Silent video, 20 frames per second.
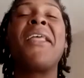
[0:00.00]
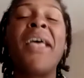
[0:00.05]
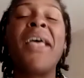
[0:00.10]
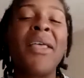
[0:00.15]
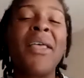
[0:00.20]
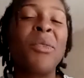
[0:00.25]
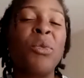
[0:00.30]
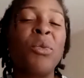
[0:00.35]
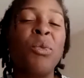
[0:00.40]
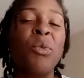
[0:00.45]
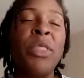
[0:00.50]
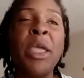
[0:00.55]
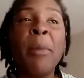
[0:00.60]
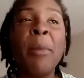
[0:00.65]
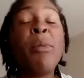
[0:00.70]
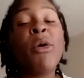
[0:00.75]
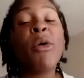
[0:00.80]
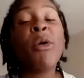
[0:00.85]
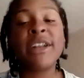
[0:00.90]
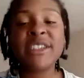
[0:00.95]
the
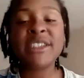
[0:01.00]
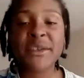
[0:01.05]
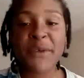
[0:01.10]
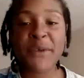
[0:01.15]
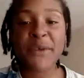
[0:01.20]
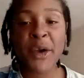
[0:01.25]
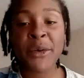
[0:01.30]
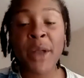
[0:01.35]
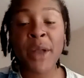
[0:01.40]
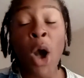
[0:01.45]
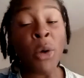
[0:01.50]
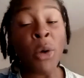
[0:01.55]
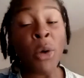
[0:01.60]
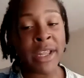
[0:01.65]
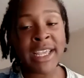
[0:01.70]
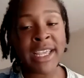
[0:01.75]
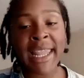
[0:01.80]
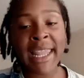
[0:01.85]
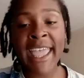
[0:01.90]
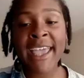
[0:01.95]
importance of
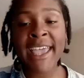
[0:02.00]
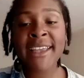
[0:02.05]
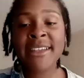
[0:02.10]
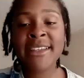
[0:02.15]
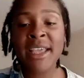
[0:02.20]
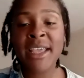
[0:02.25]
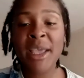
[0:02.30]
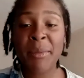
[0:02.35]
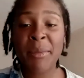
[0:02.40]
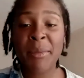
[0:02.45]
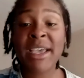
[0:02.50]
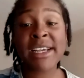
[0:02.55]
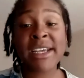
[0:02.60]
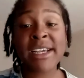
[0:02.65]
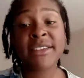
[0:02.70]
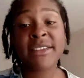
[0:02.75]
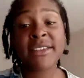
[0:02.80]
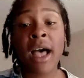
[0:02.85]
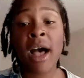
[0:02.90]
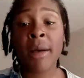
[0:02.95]
owning land
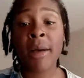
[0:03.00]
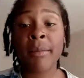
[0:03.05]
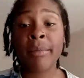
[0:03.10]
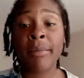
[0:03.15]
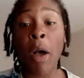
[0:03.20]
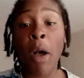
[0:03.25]
because um,